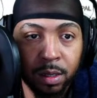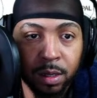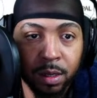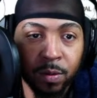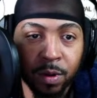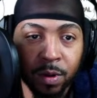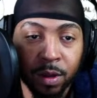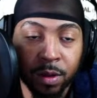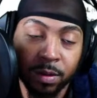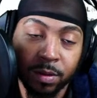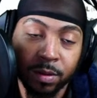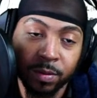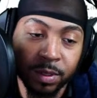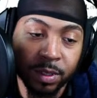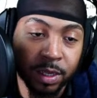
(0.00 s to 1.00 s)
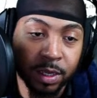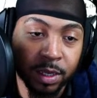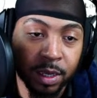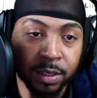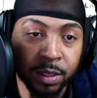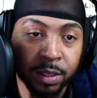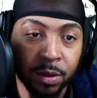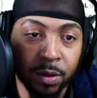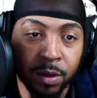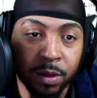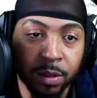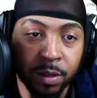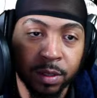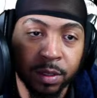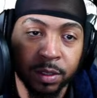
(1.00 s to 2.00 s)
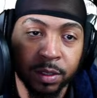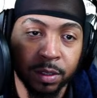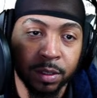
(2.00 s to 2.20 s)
I guess so. Hold on, let's see.